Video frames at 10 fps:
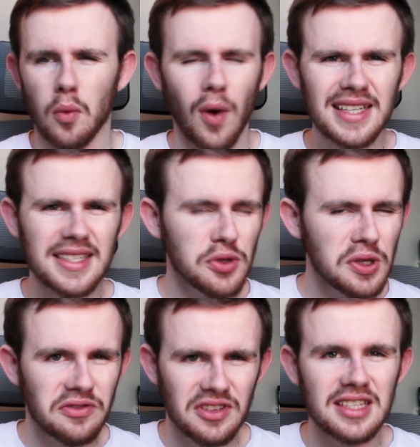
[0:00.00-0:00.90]
why is it so
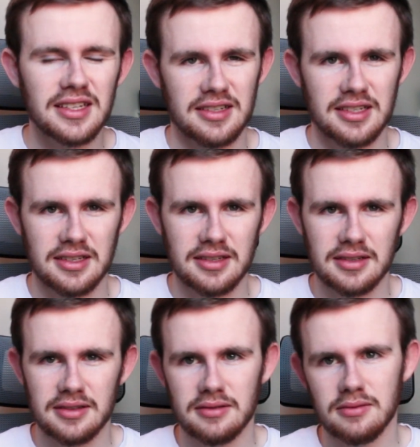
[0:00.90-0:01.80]
convenient?
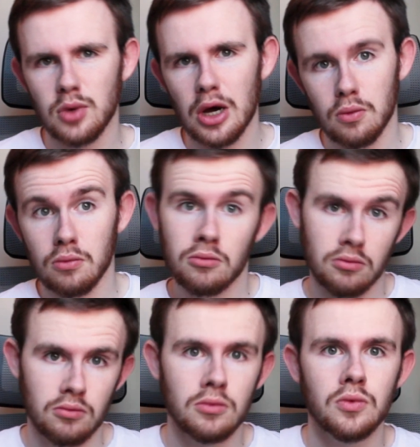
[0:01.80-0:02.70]
Well,
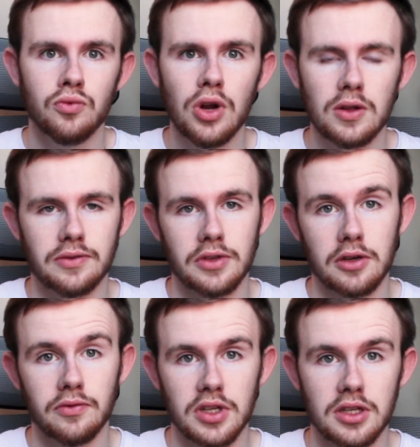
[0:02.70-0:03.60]
relatively
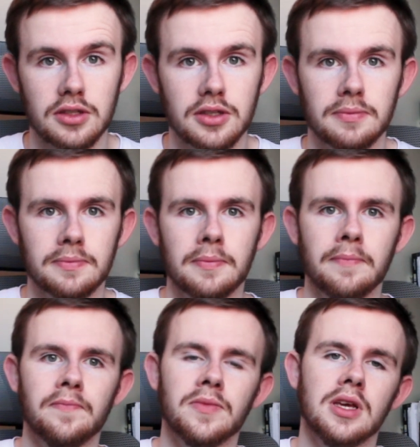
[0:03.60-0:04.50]
convenient.
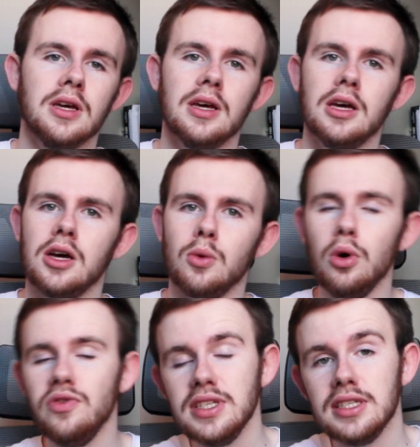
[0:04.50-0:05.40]

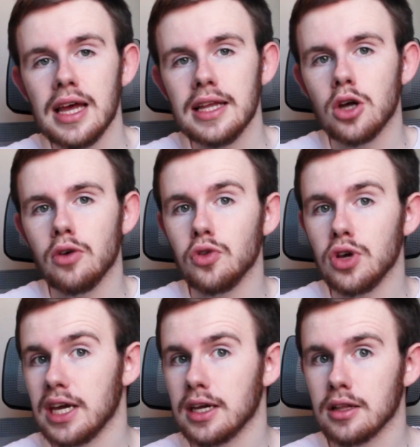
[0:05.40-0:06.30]
What if instead of
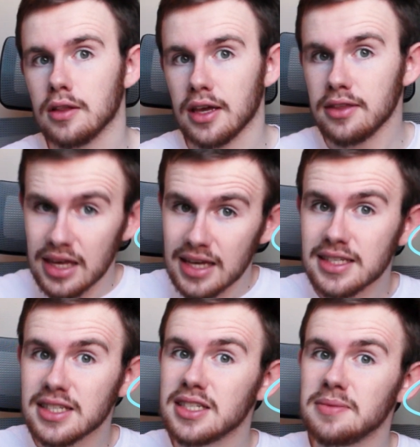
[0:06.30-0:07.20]
looking like
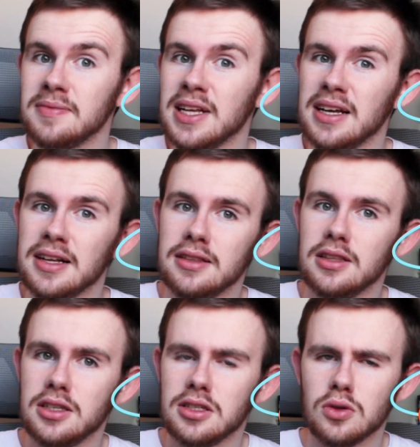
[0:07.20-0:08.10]
this,
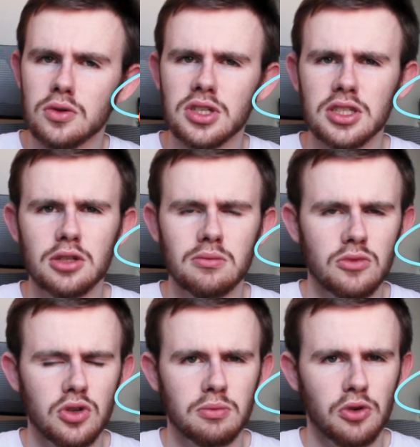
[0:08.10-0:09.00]
the solar
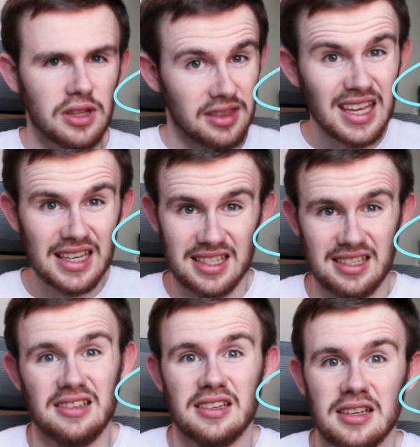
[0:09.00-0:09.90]
system looks more like
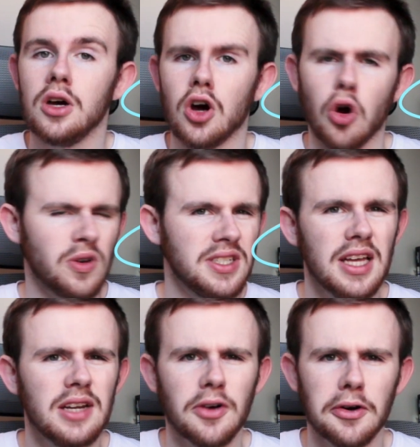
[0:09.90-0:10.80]
this? Or
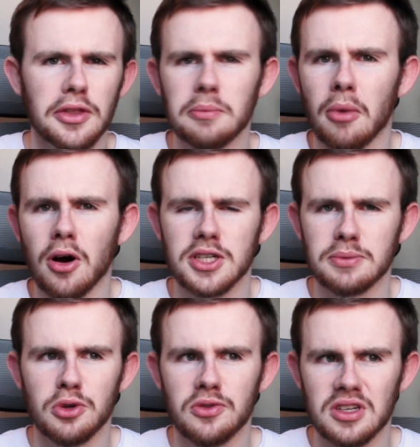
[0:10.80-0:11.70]
instead of Earth and
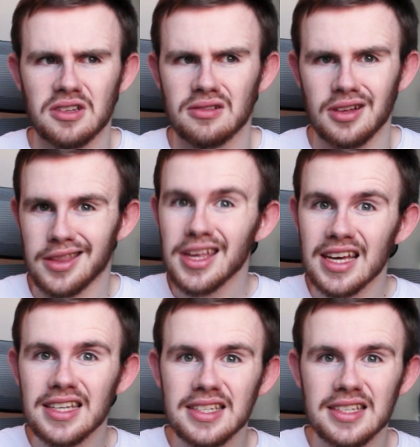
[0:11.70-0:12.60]
Mars moving like
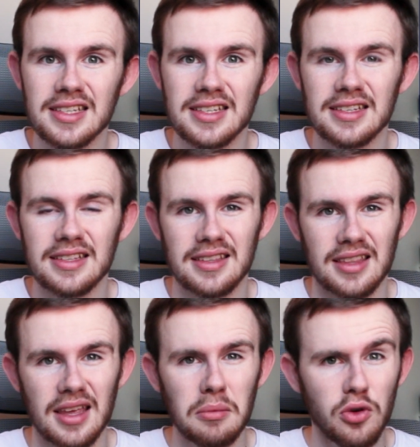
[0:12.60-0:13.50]
this,
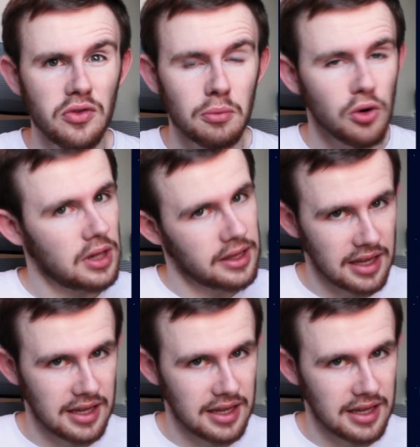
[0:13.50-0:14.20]
they moved more like